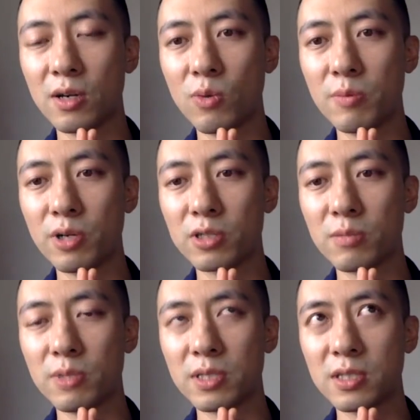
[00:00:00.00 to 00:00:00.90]

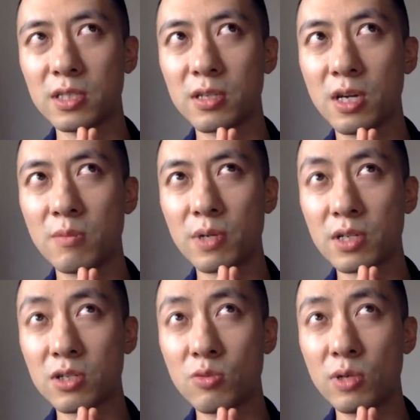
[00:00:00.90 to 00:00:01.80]
one-person business,
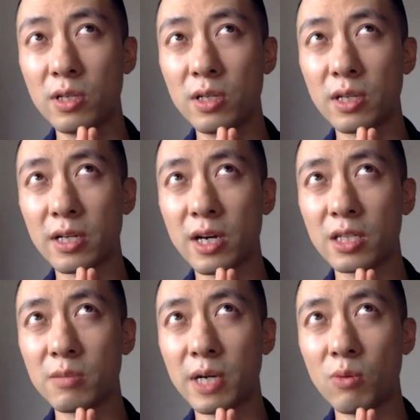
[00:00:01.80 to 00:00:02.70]
because she really like
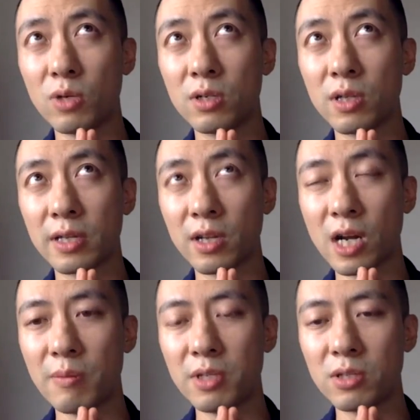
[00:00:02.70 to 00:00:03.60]
talks about what are like the
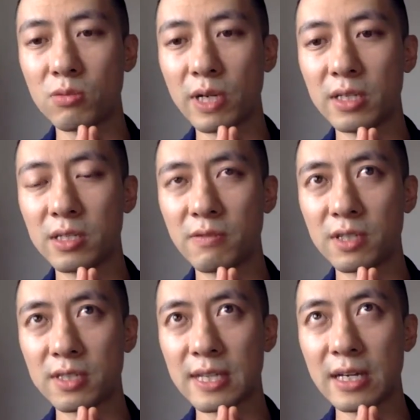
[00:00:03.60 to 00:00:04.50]
common threads of
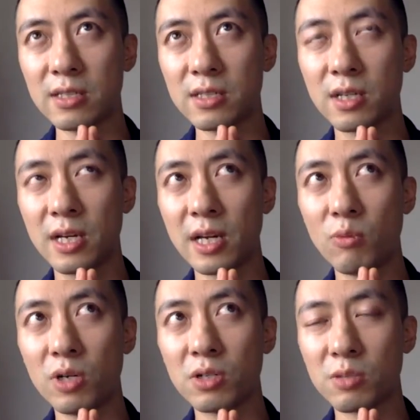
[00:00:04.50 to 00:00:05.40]
success and
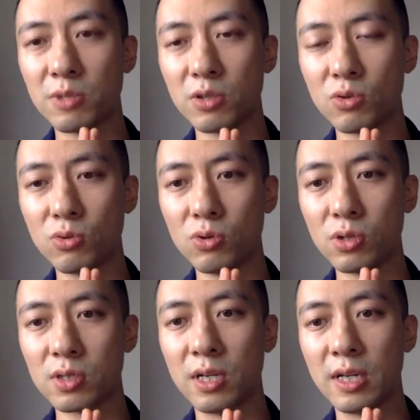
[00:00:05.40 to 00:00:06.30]
what are some of the
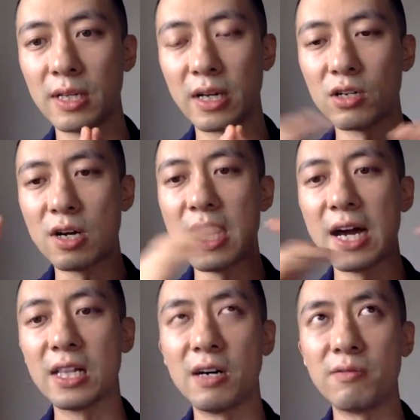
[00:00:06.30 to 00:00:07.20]
tools like on a
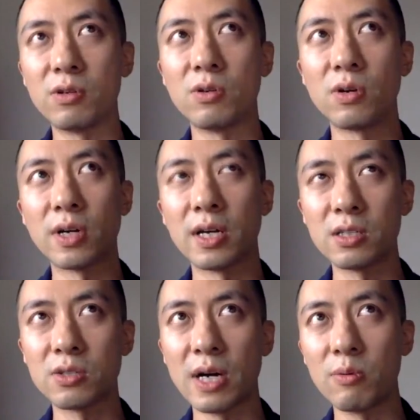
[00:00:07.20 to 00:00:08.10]
high level. Okay,
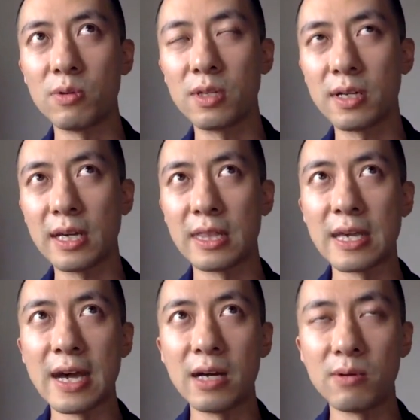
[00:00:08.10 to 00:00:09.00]
so I would look at
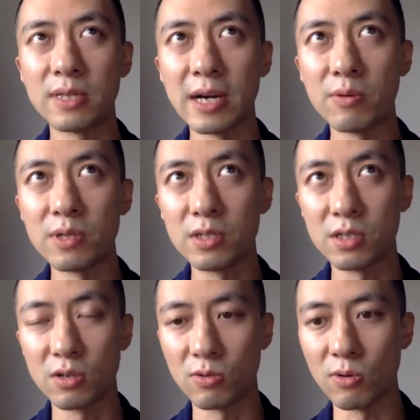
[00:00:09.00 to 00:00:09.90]
that. That one
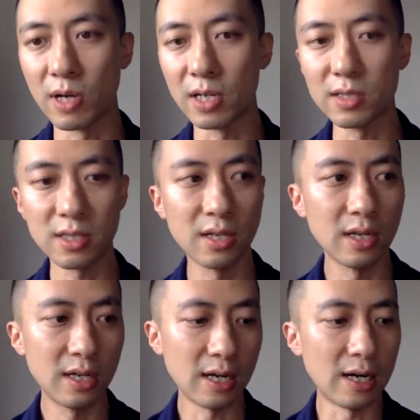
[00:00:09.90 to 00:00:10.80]
is great,
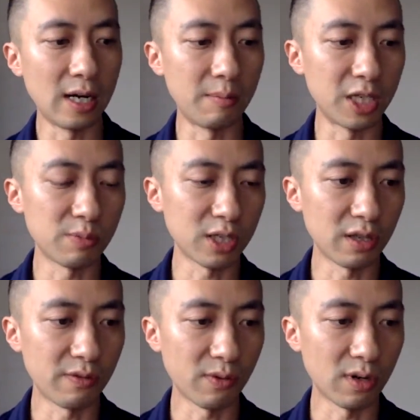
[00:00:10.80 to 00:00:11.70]

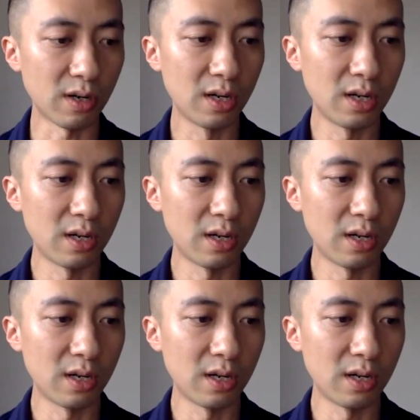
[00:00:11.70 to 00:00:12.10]
especially for